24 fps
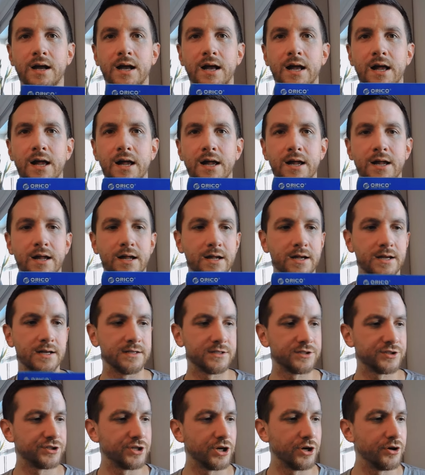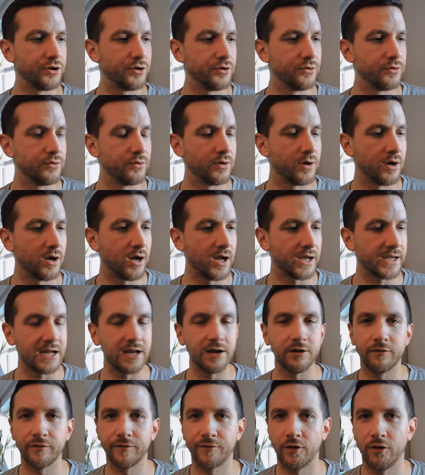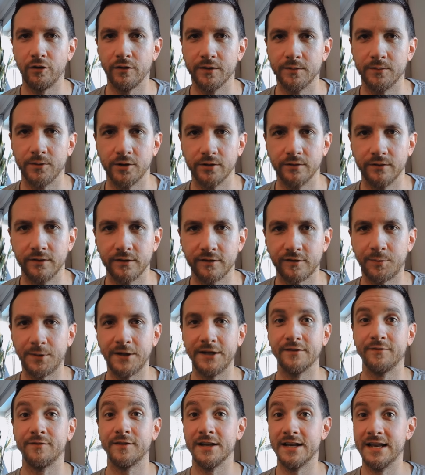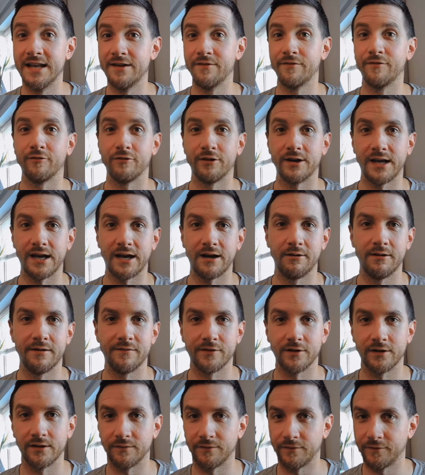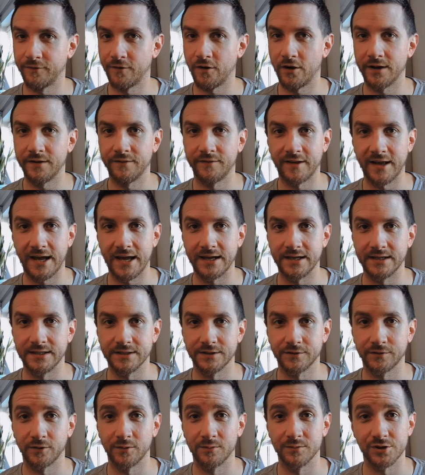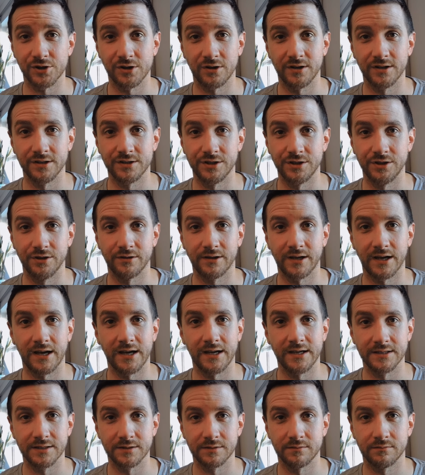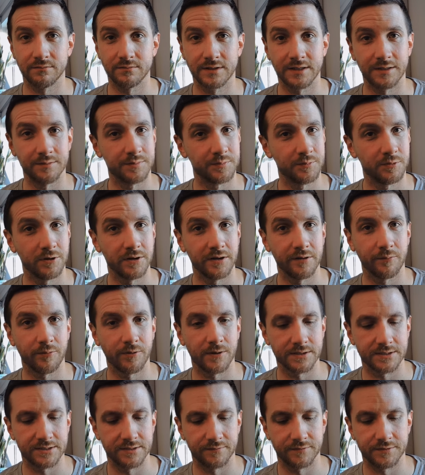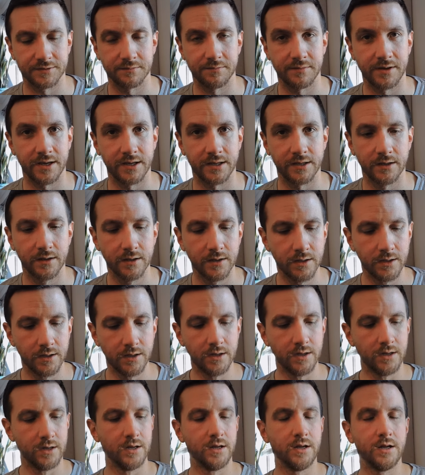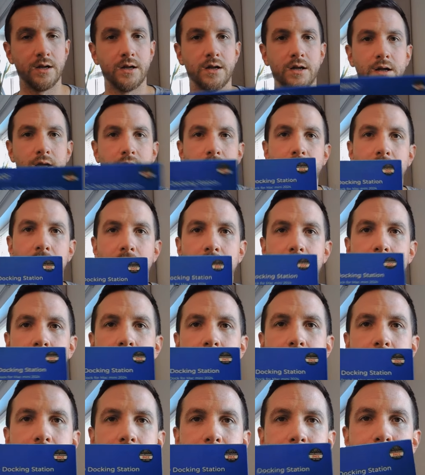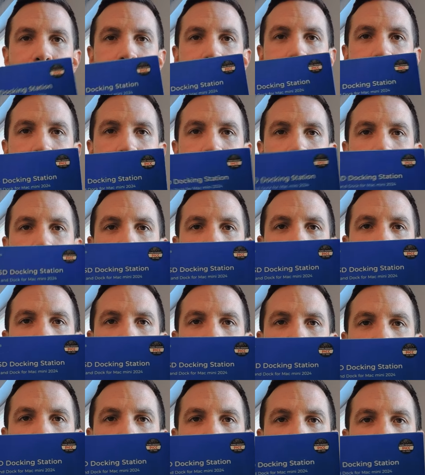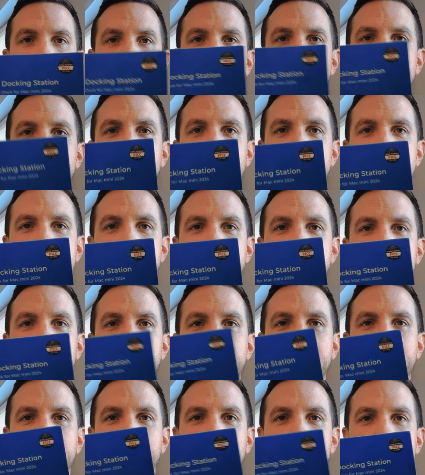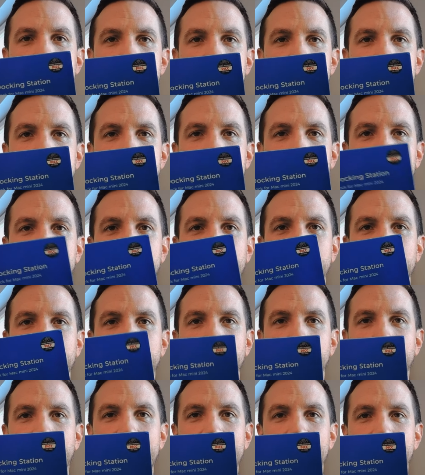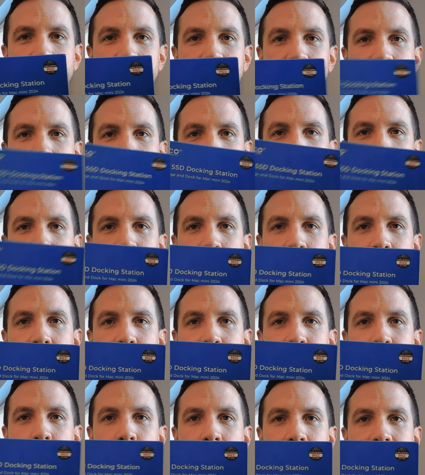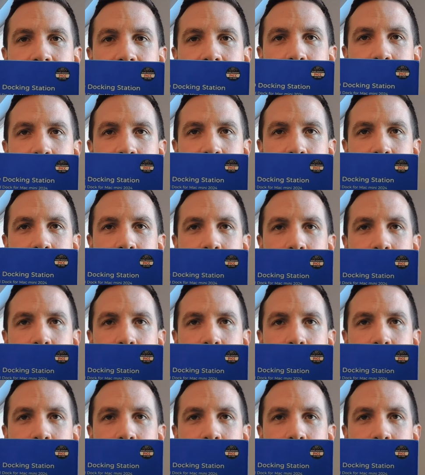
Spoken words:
So I cannot fault them on the speed of delivery. However, 5 days from China to UK seems pretty impressive to me. So 3,000 megabytes per second advertised on the front, 40 gigabits